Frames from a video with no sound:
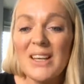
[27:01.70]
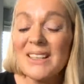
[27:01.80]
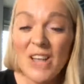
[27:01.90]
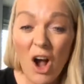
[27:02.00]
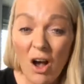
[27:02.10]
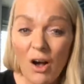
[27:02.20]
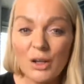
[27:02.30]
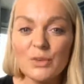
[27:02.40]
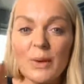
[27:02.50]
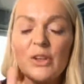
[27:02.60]
It's
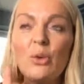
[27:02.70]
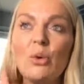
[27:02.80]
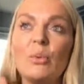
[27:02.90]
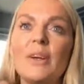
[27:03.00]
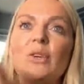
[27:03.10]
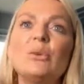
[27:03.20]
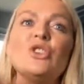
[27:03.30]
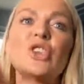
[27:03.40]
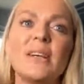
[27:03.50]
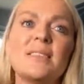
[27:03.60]
hard when you're
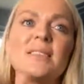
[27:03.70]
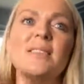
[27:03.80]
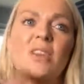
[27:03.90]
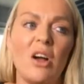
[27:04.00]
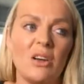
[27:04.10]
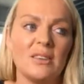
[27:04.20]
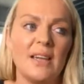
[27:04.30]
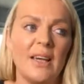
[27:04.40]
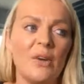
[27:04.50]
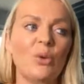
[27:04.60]
just
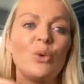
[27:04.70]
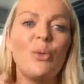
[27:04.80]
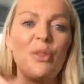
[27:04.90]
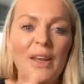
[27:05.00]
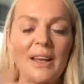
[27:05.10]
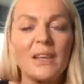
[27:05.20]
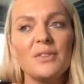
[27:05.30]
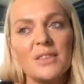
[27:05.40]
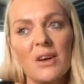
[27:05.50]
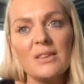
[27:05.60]
starting or you're thinking
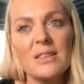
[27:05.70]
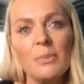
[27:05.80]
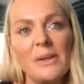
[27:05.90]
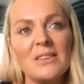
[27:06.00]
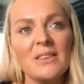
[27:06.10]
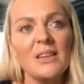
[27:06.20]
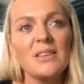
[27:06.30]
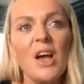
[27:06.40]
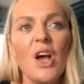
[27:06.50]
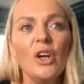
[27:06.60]
of starting a business.
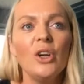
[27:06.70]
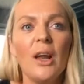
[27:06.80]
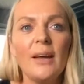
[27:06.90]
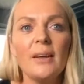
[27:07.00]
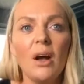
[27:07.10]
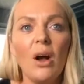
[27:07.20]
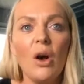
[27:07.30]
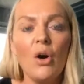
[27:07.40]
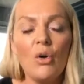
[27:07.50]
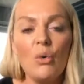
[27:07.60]
You're like,
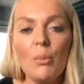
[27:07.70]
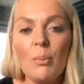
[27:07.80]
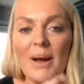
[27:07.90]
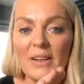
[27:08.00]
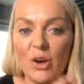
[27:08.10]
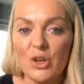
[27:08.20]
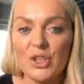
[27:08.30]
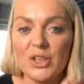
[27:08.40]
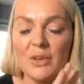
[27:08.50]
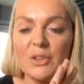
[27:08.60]
oh my
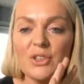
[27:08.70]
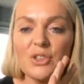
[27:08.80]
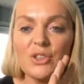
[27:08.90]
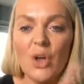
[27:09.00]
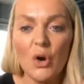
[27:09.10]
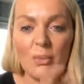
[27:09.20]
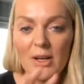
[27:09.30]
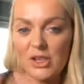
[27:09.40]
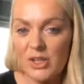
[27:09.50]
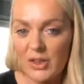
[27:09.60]
gosh, there is so
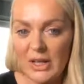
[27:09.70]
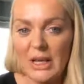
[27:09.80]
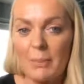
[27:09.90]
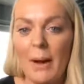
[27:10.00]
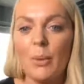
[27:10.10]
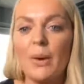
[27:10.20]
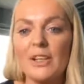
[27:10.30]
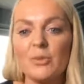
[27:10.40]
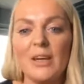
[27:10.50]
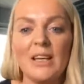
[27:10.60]
much to think about. Where
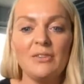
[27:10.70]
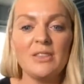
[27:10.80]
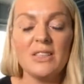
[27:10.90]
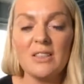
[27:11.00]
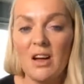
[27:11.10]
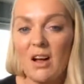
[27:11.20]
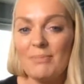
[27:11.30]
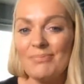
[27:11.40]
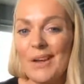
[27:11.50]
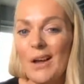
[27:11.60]
do I even start?